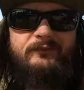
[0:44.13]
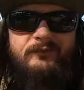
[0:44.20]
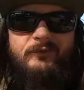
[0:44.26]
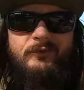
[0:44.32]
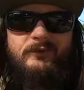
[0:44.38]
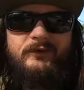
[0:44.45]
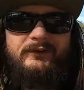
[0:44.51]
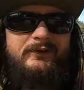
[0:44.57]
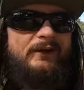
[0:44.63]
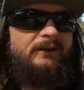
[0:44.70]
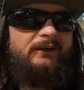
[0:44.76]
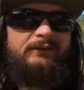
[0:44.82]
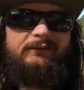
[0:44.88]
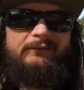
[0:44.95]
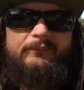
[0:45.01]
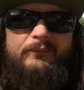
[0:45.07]
we've gone and done
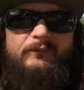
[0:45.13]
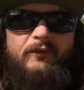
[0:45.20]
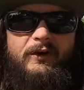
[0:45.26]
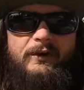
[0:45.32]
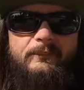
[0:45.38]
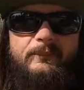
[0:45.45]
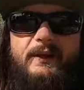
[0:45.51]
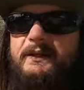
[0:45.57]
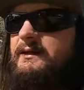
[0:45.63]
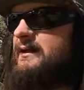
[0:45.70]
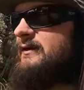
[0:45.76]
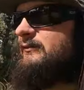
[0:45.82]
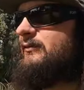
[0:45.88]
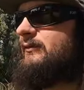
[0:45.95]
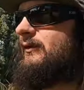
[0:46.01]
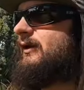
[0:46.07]
it. We've only been
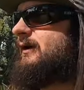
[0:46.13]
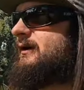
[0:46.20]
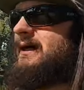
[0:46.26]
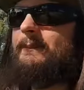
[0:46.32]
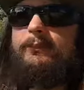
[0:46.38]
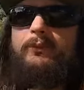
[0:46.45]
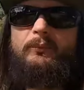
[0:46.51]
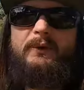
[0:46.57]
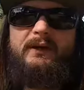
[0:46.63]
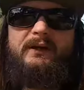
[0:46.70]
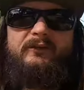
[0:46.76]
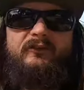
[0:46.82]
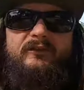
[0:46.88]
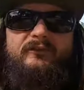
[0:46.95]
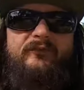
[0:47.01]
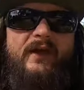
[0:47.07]
here for like a couple
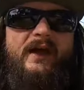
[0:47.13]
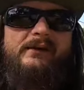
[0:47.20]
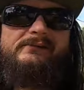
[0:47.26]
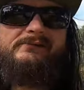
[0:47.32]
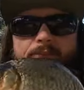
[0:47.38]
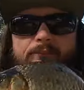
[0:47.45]
minutes, if that.